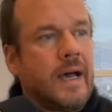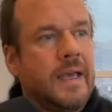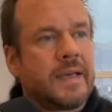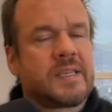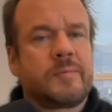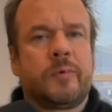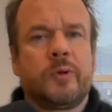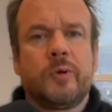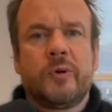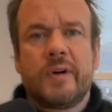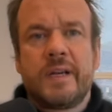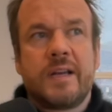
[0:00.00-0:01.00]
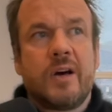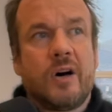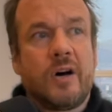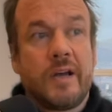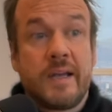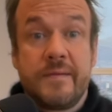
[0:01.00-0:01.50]
exploring
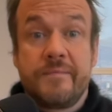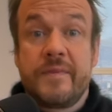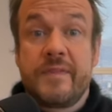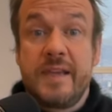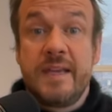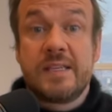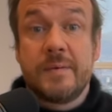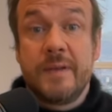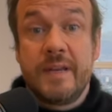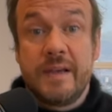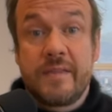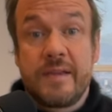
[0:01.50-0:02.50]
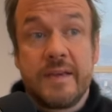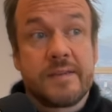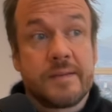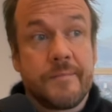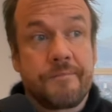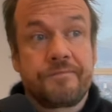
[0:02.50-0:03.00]
how theism and
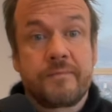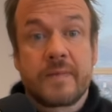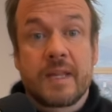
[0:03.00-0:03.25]
atheism